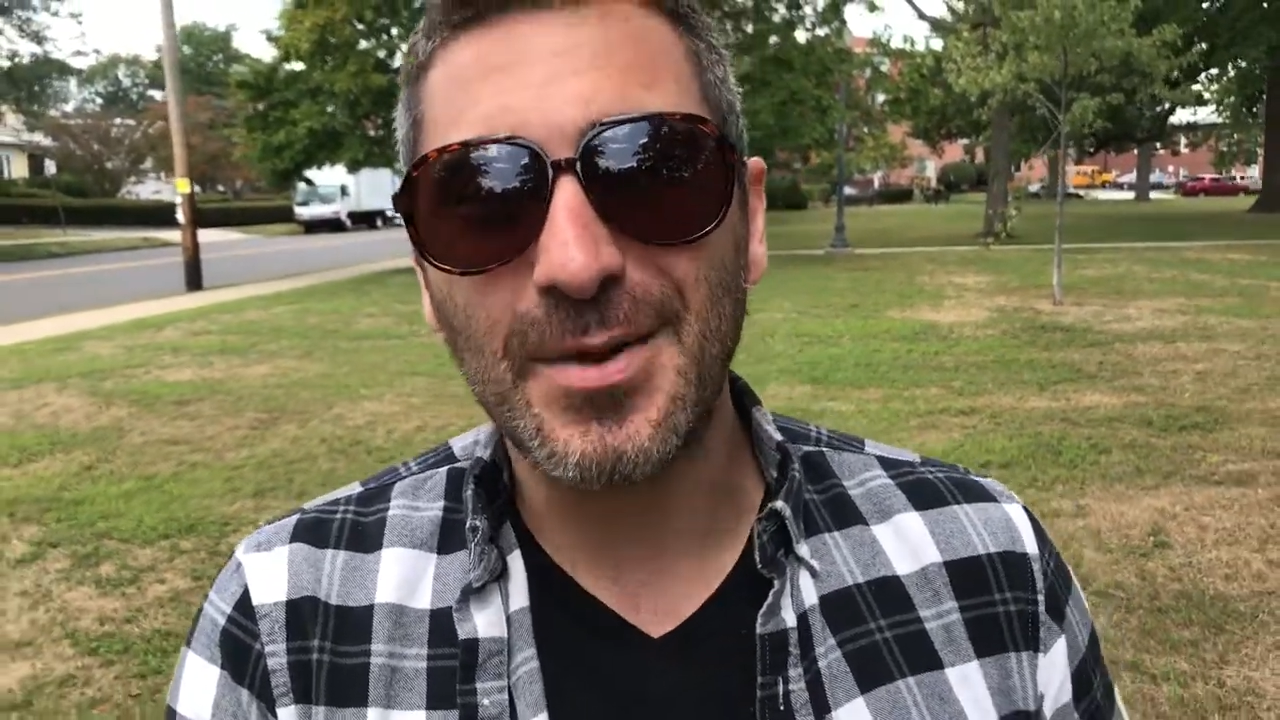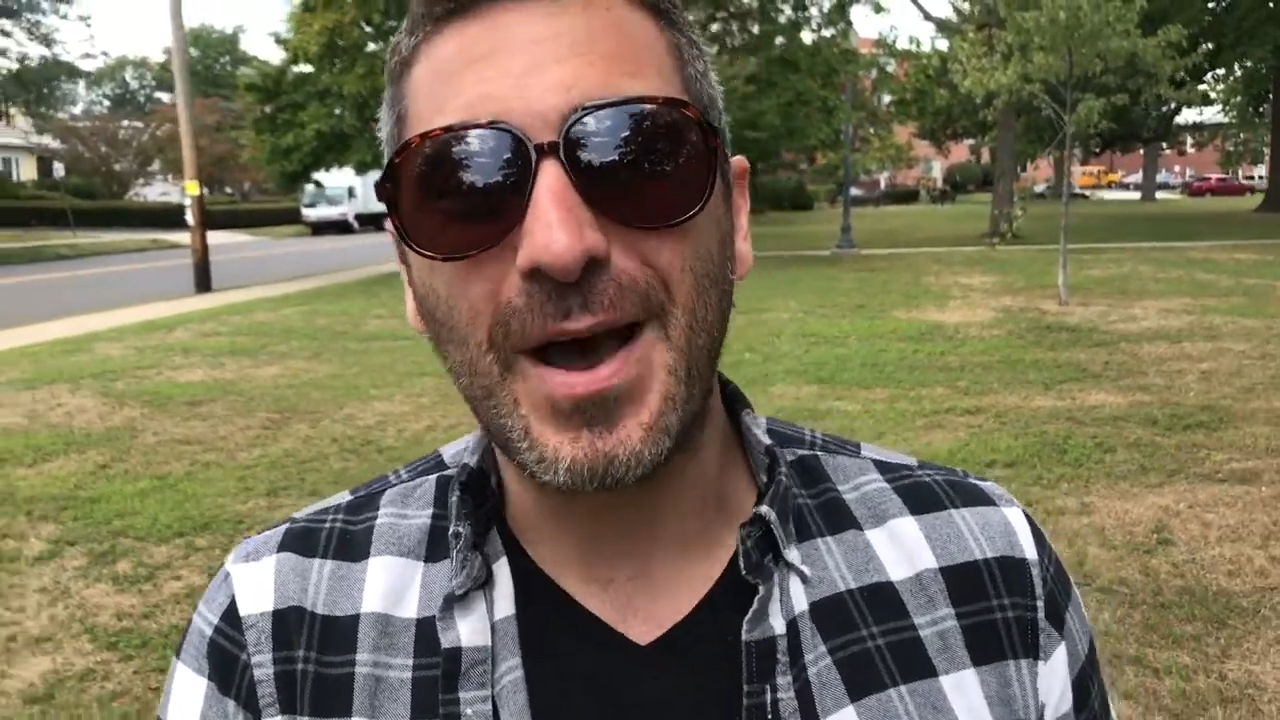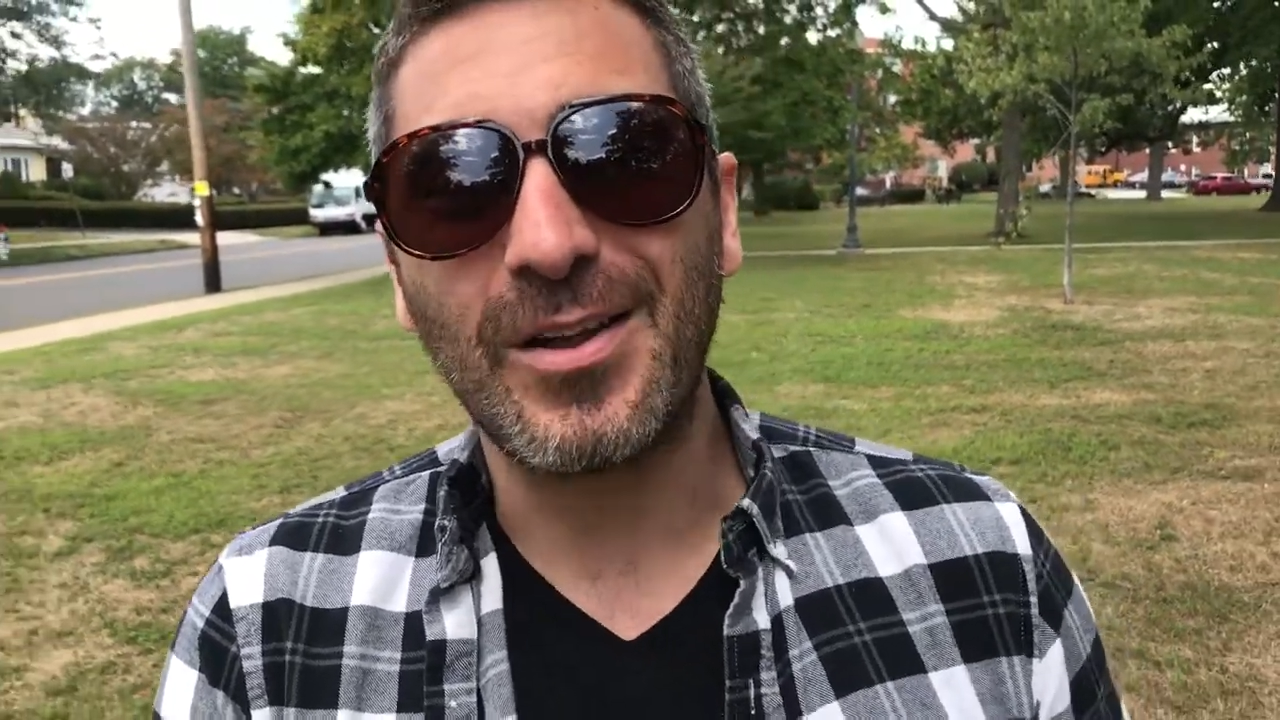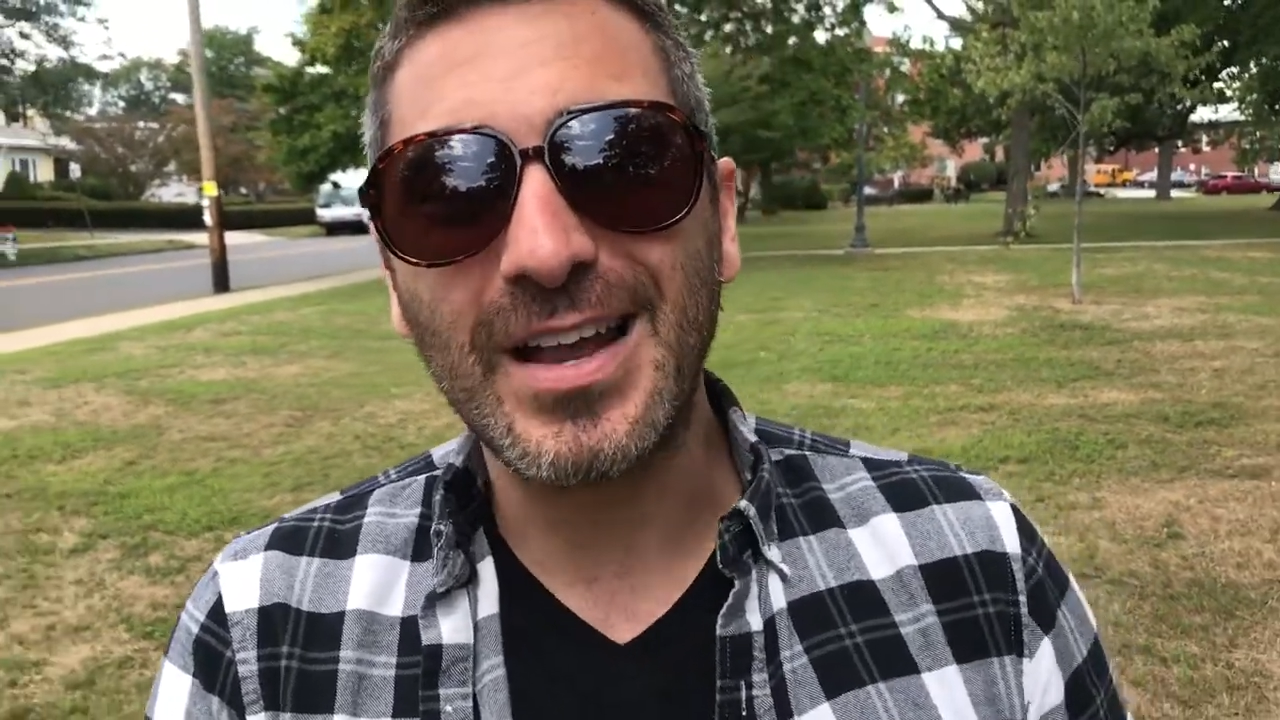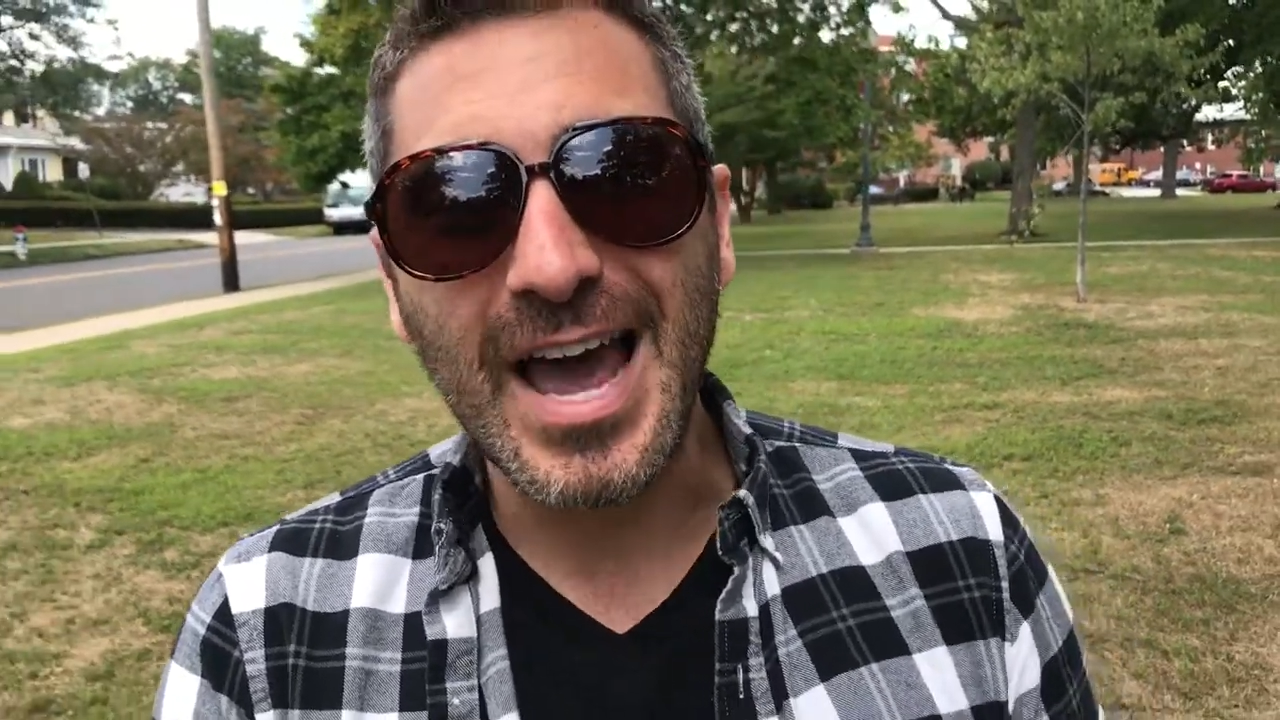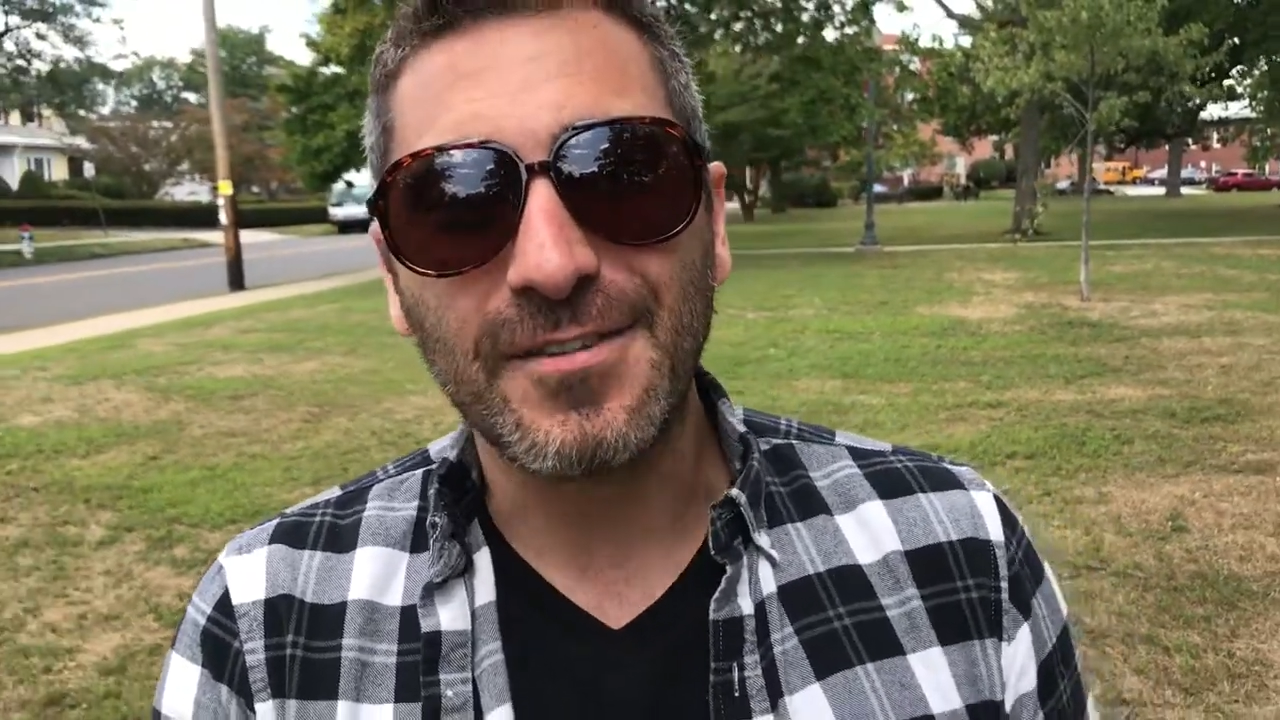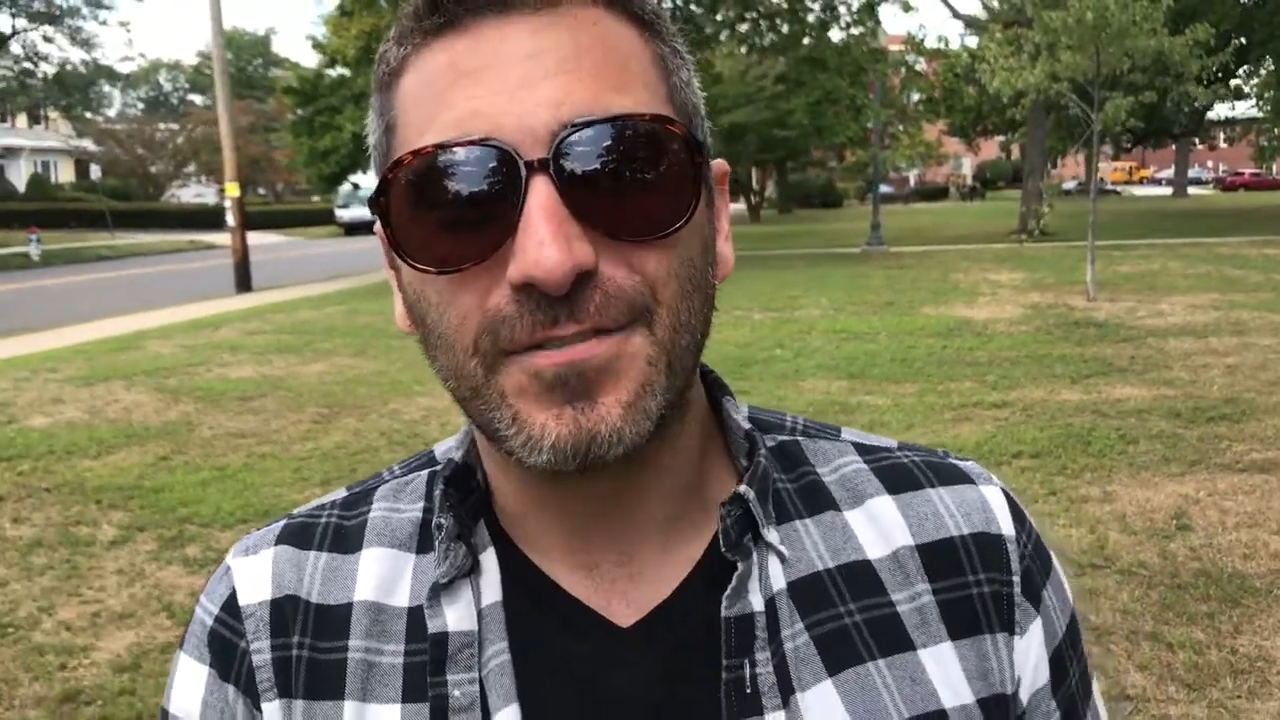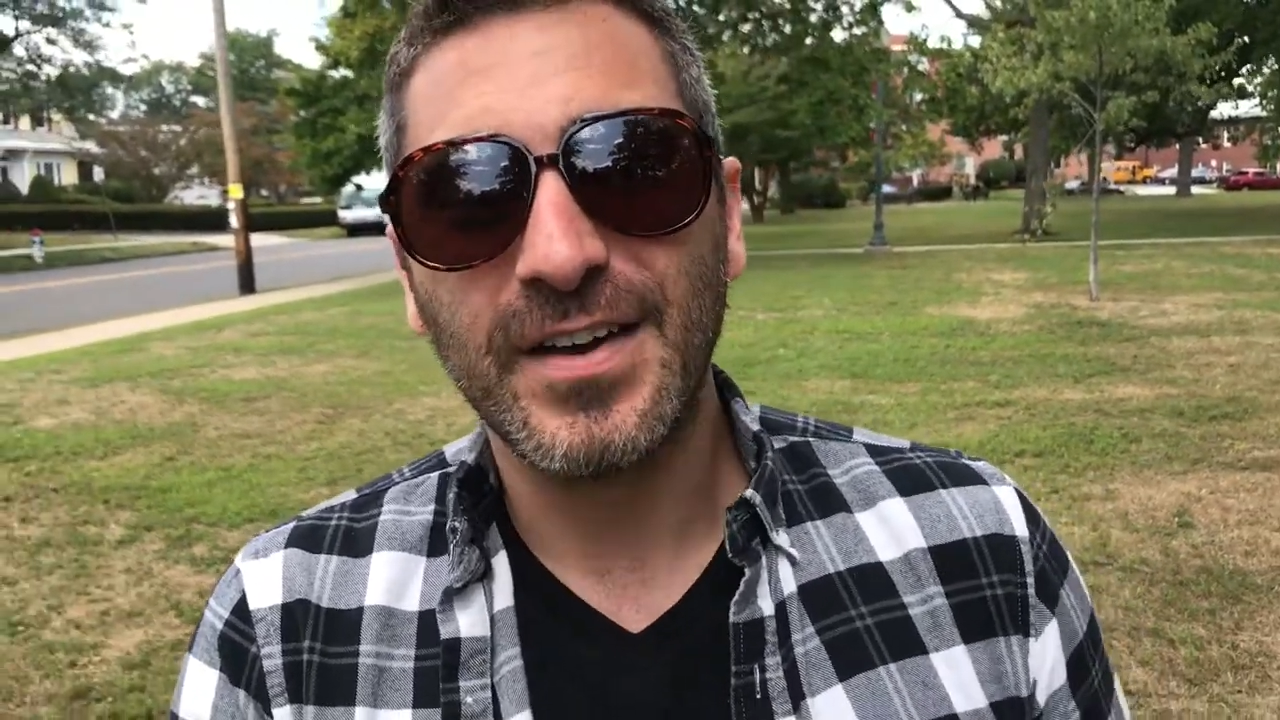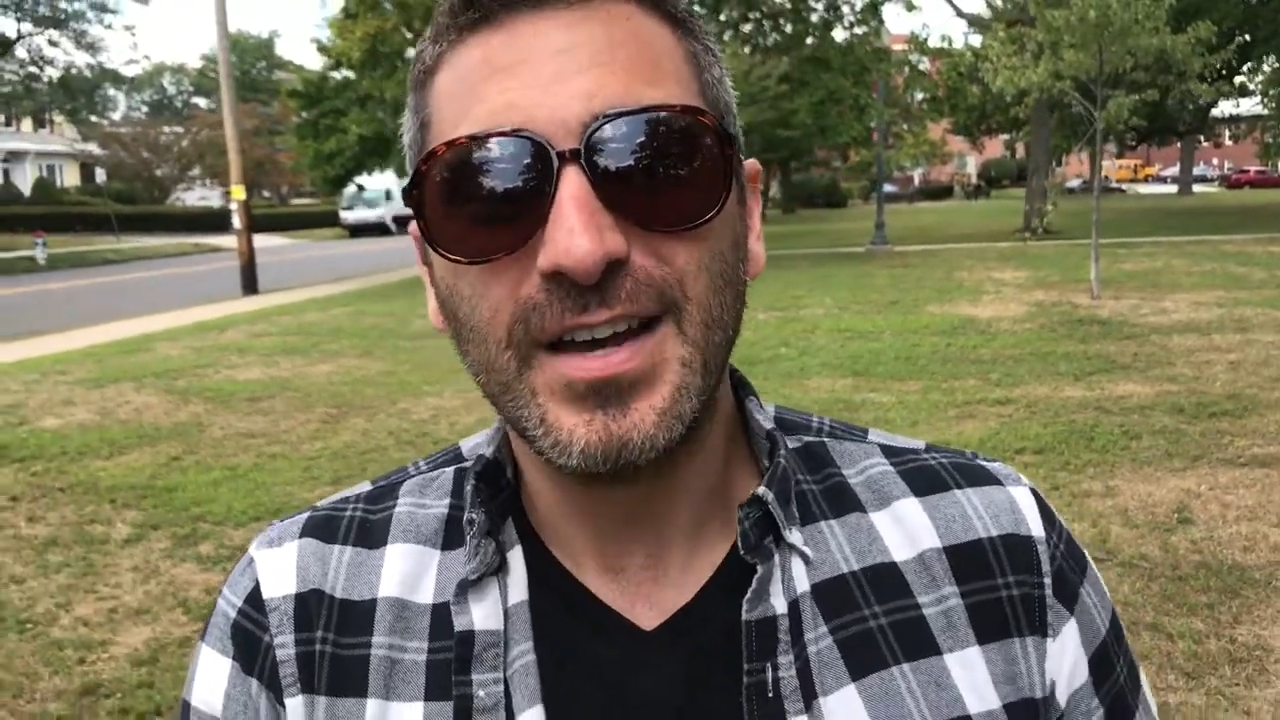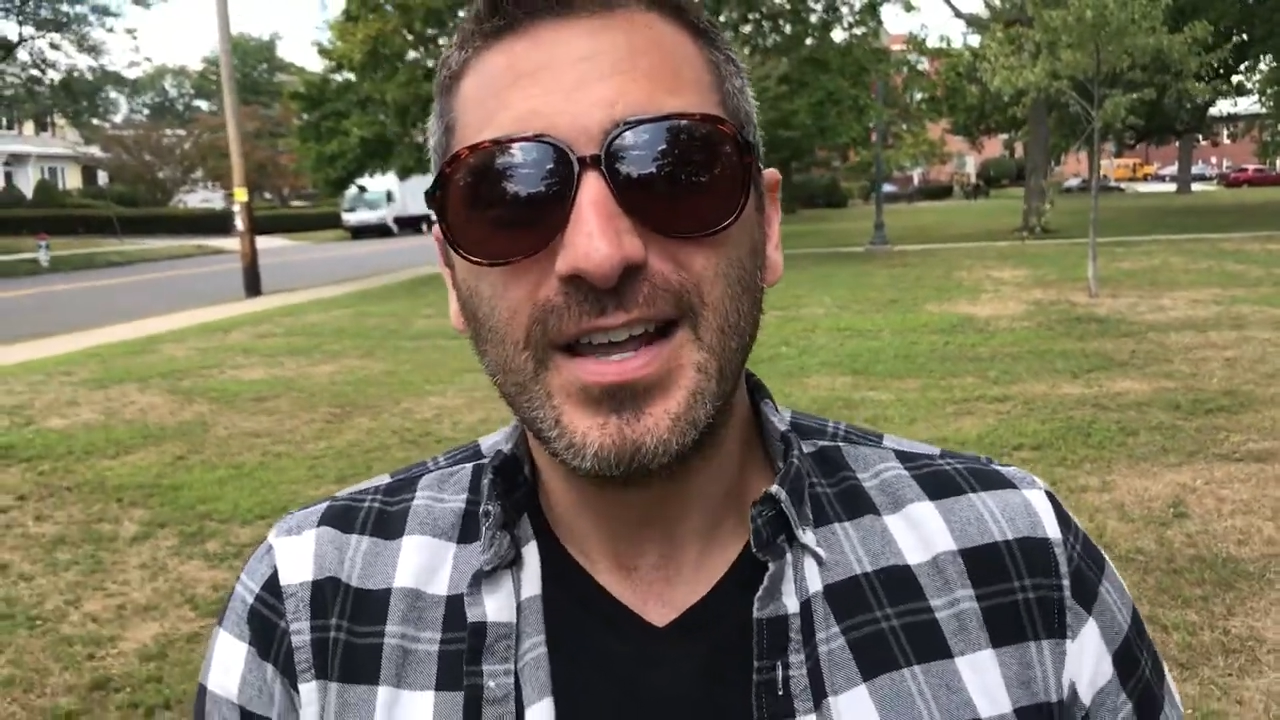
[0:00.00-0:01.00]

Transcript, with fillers: about life